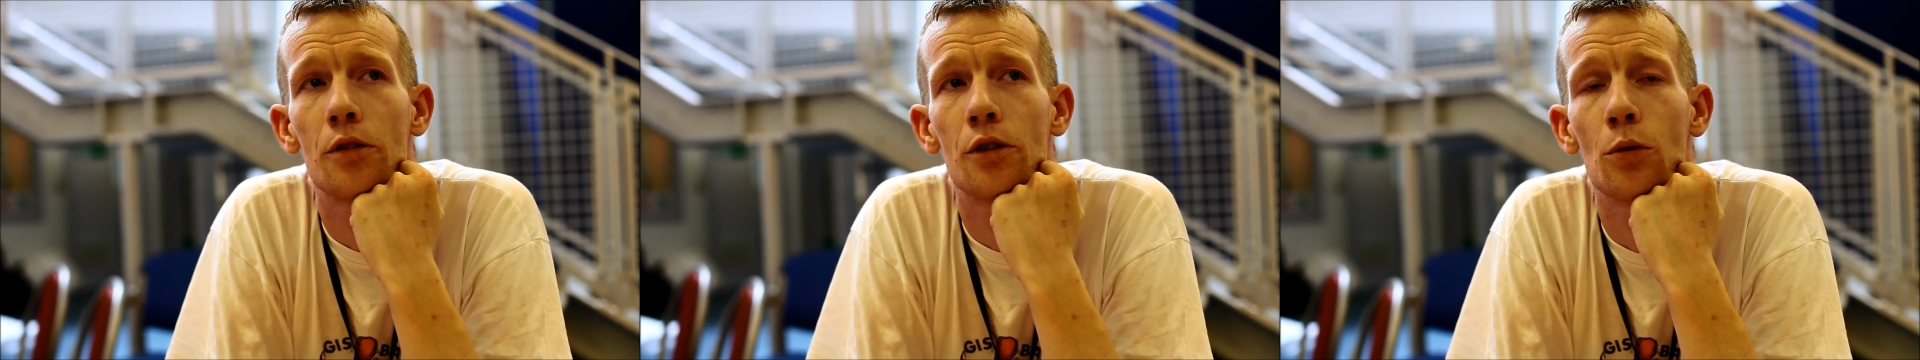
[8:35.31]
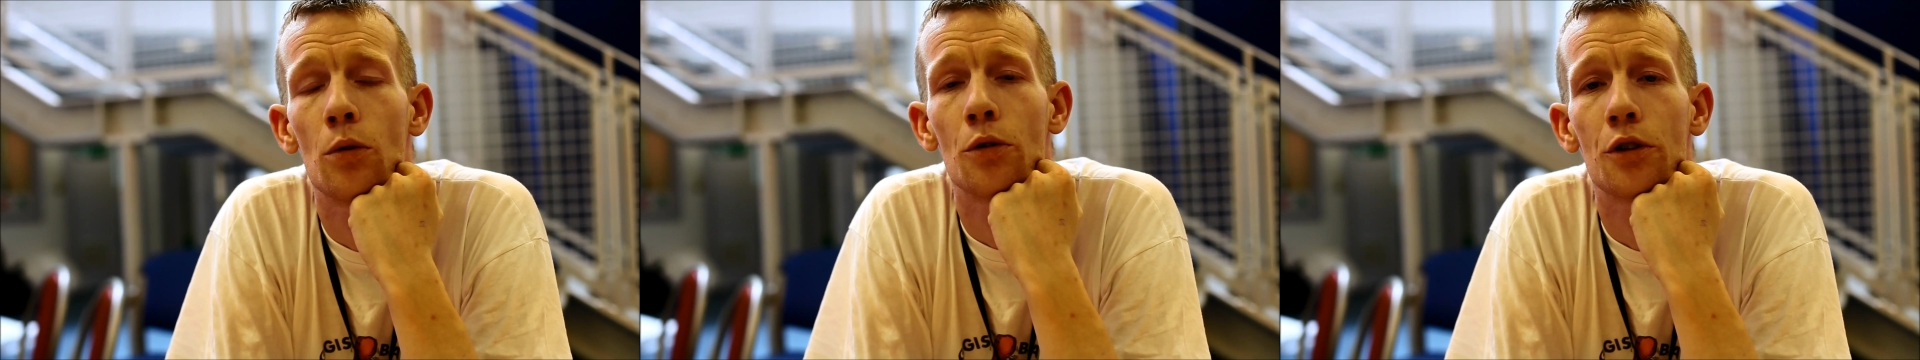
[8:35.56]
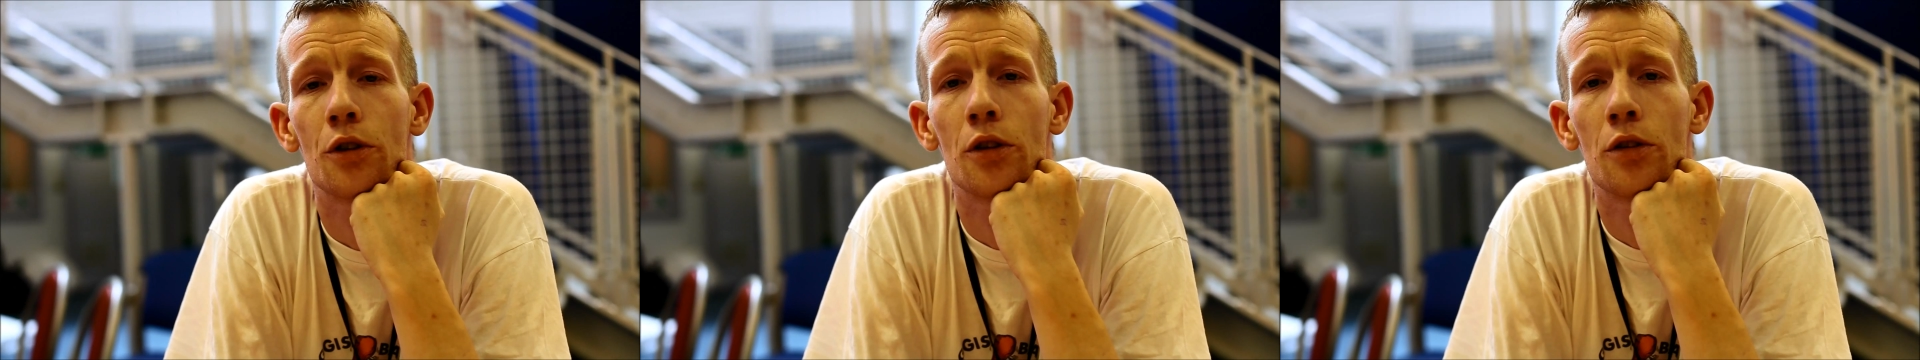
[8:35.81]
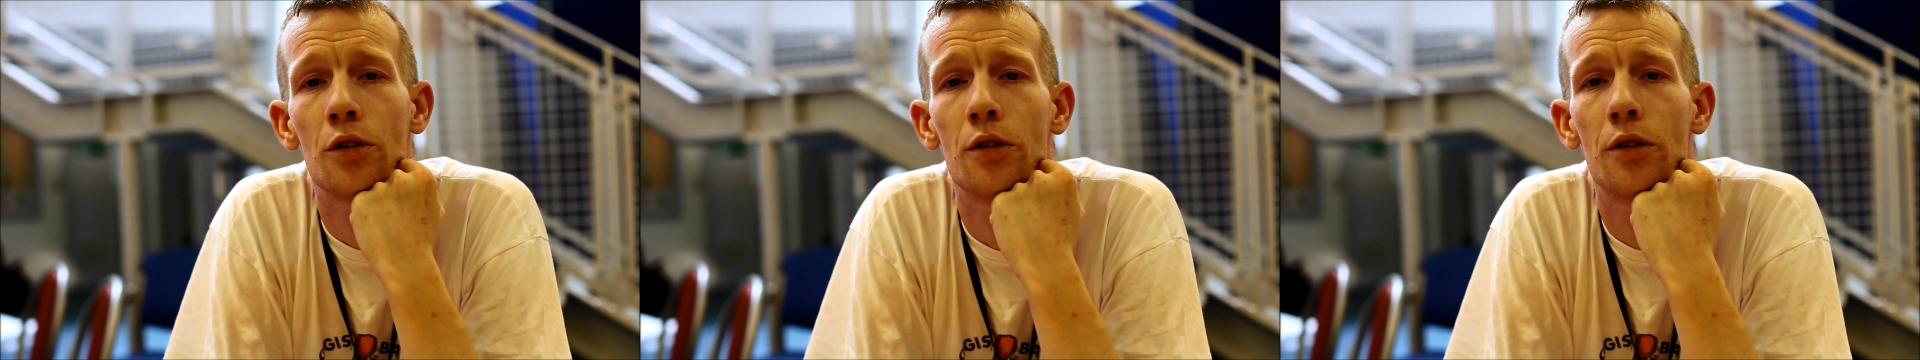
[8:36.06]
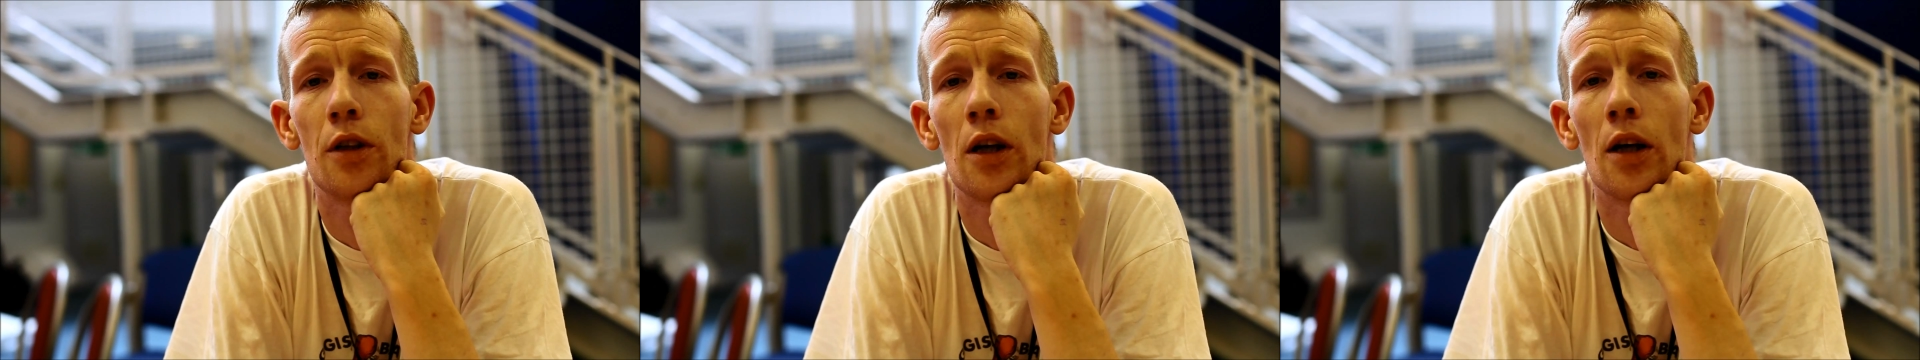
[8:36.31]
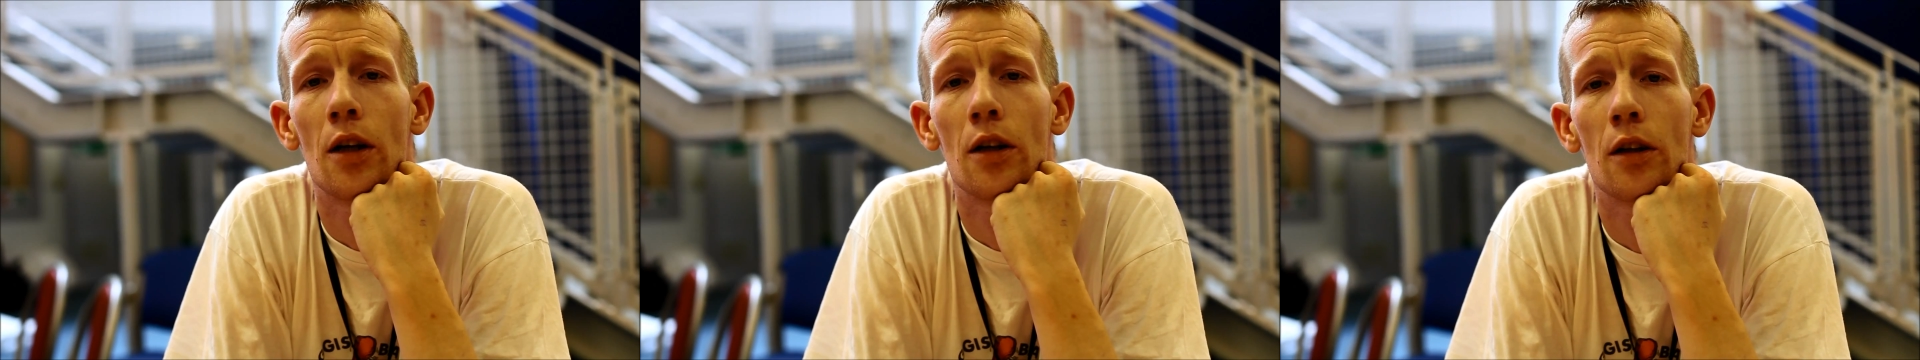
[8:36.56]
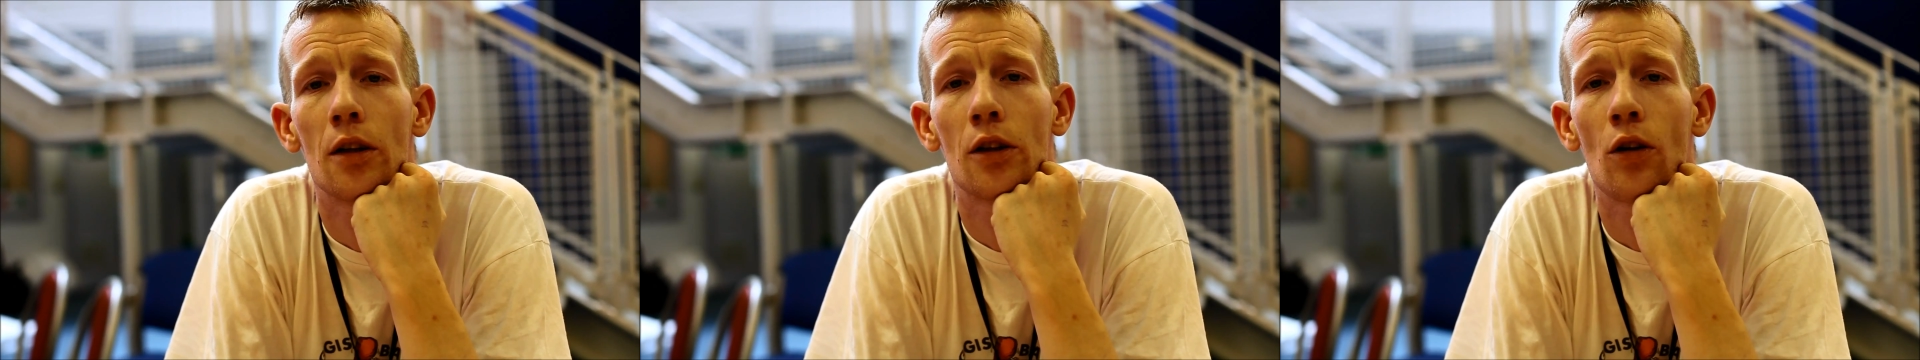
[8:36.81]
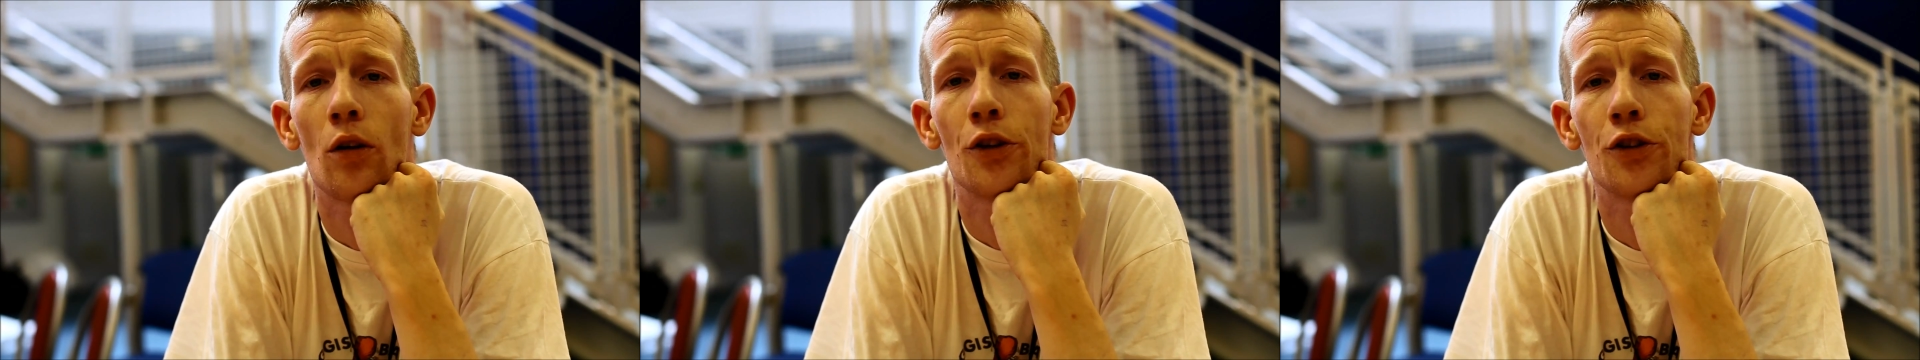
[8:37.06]
towards a
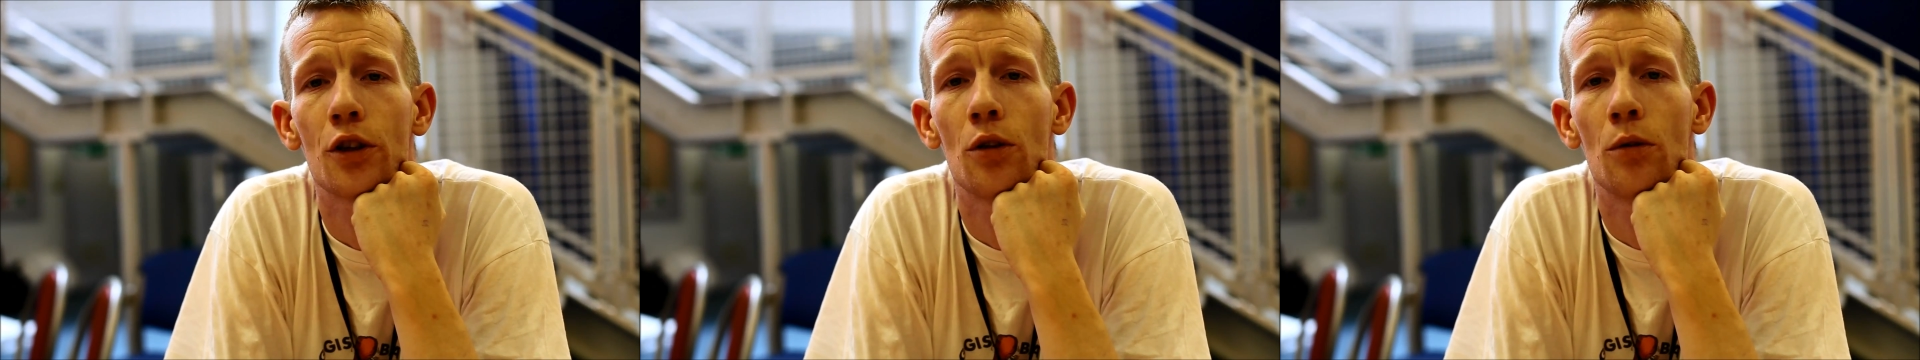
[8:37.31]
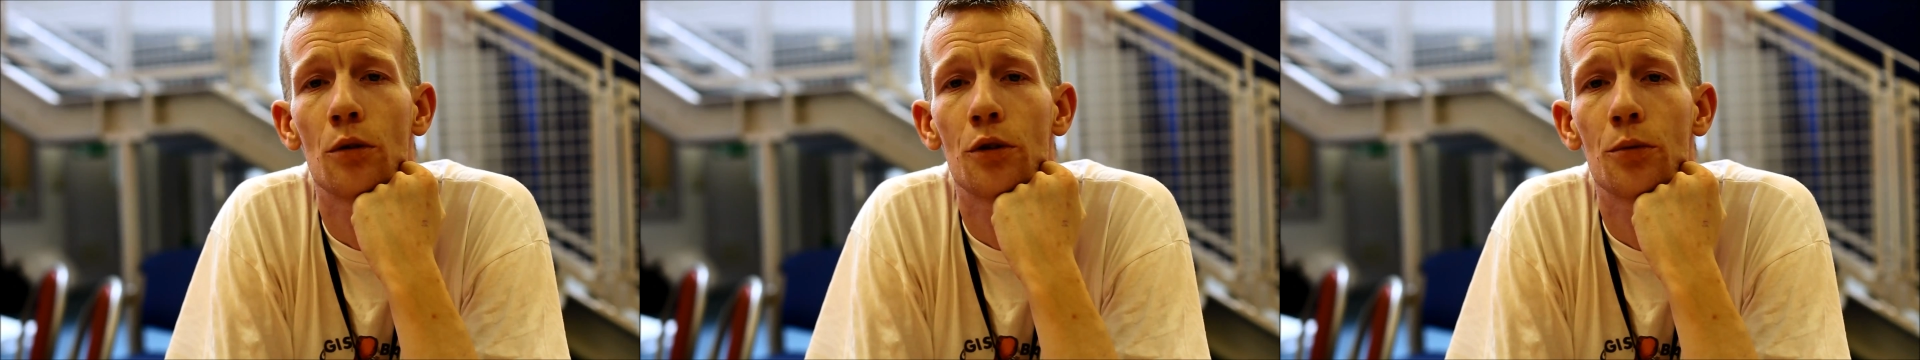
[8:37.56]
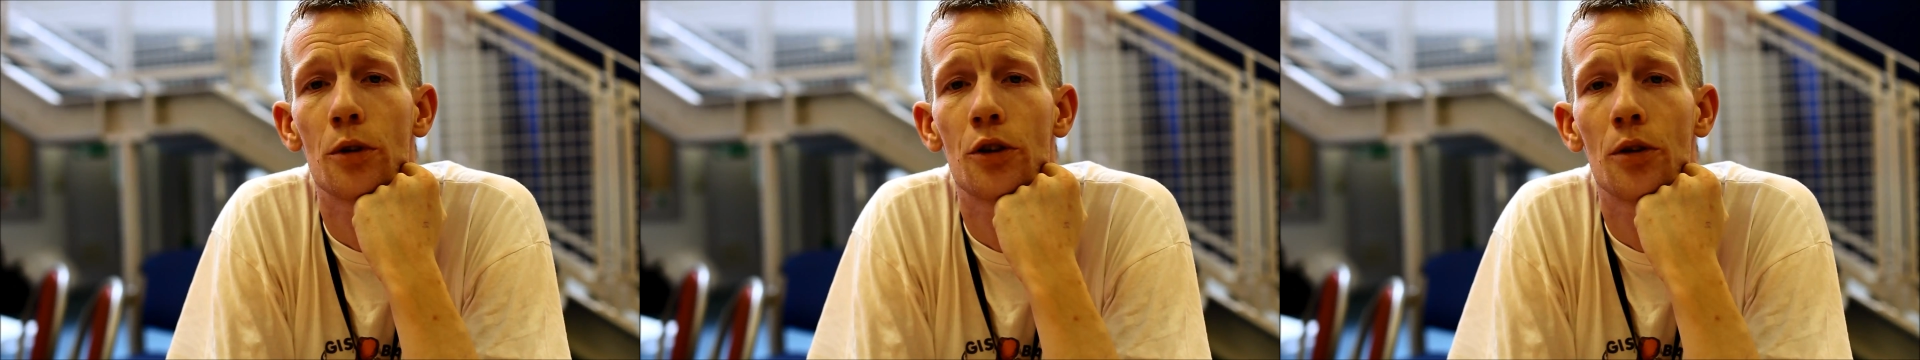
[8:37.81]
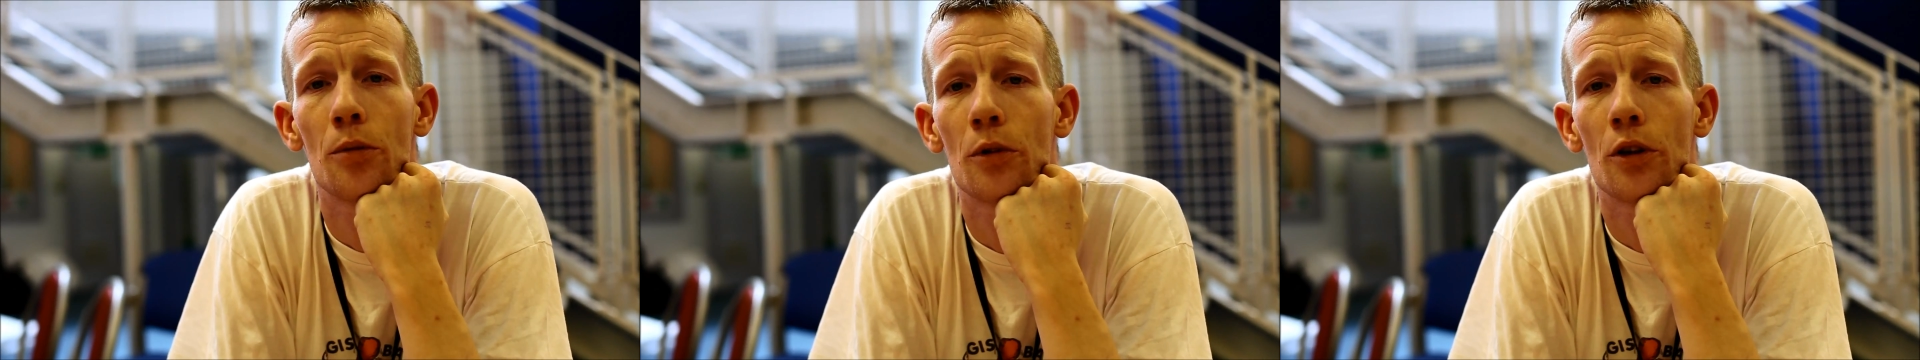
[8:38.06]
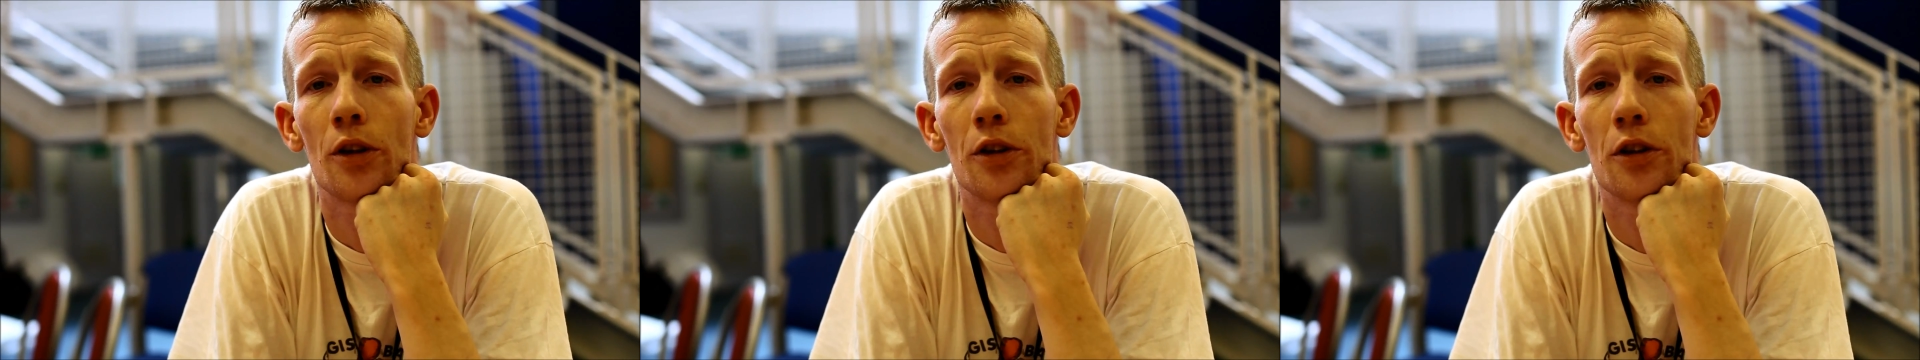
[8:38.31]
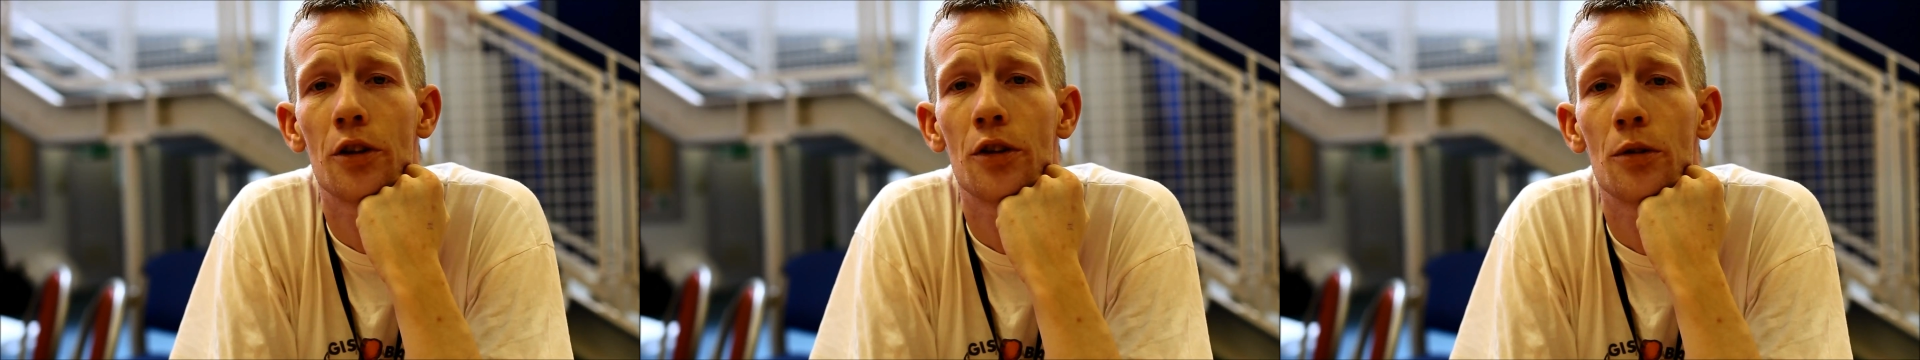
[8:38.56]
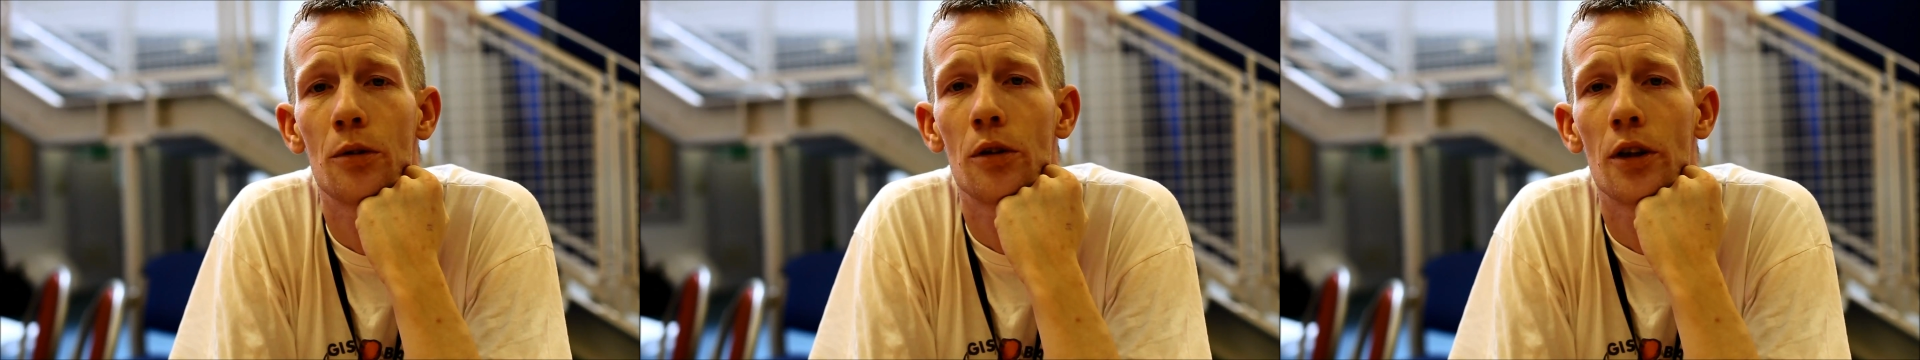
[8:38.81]
college course which I'm looking to do